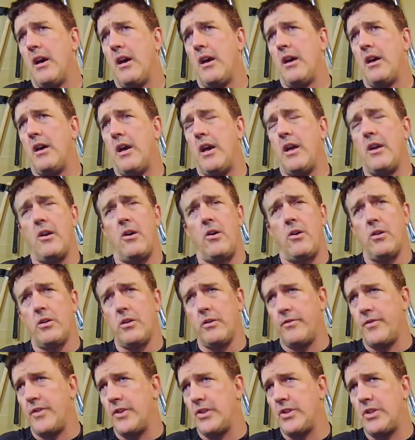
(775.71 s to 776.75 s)
And all
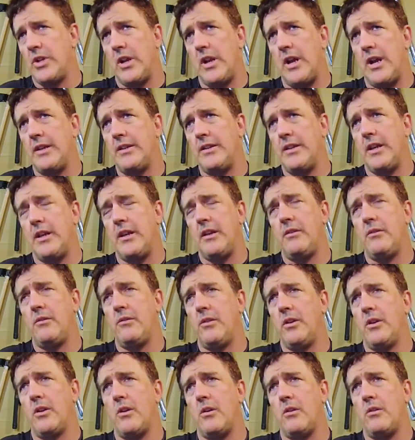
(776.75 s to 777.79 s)
of the shit I did,
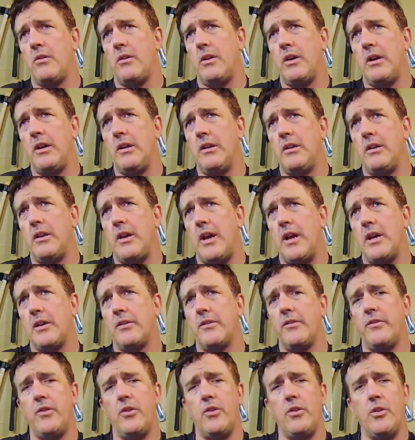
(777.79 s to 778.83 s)
you know, in
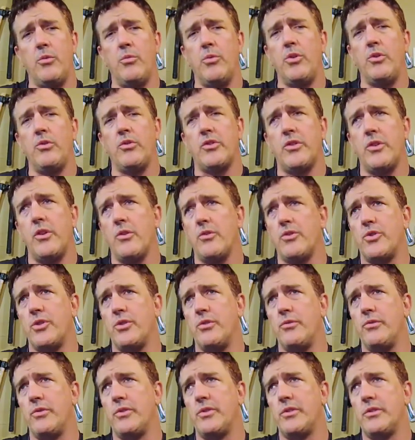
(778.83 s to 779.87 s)
active duty, we used
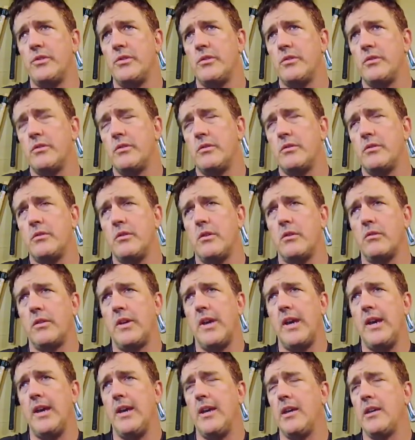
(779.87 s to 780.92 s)
snowshoes.
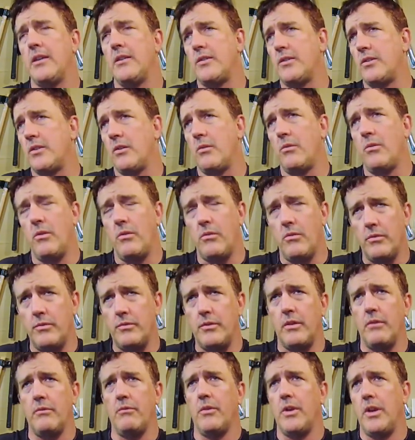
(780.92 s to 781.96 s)
Okay, so
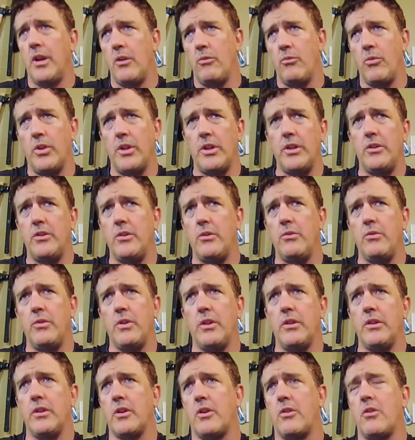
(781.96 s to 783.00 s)
we didn't really do
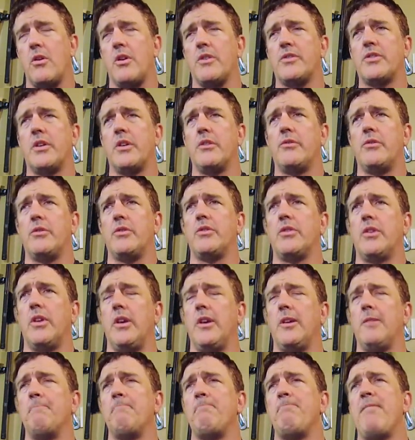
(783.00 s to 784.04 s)
the cross-country
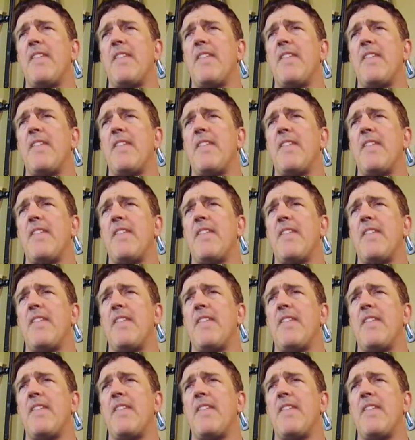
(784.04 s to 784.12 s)
skiing.